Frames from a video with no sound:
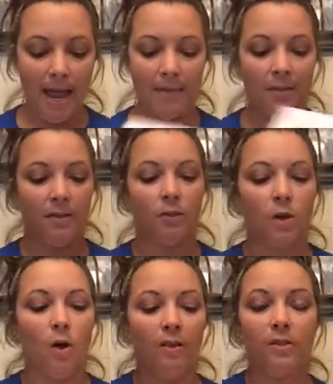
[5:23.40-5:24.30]
and then there's
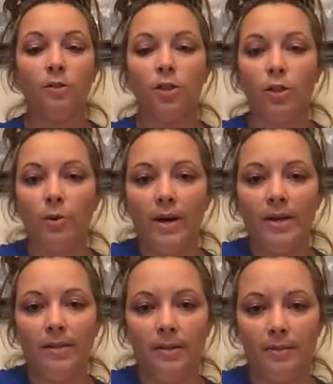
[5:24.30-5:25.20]
all these little
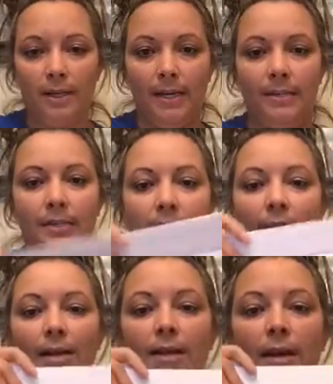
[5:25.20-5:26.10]
ingredients on the
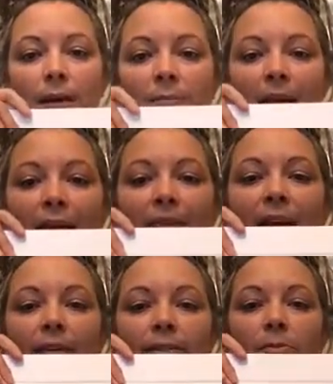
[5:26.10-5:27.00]
inside, and the
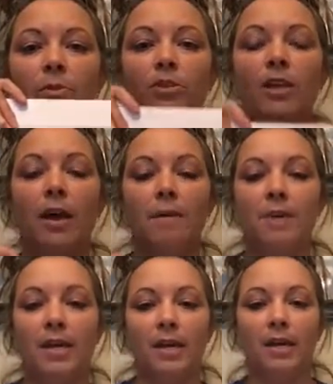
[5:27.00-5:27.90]
customers come
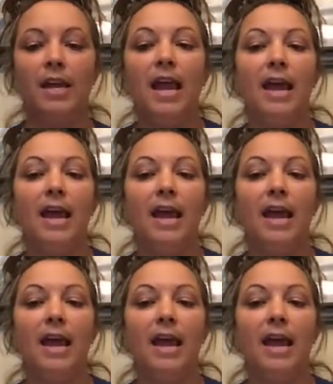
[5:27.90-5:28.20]
in,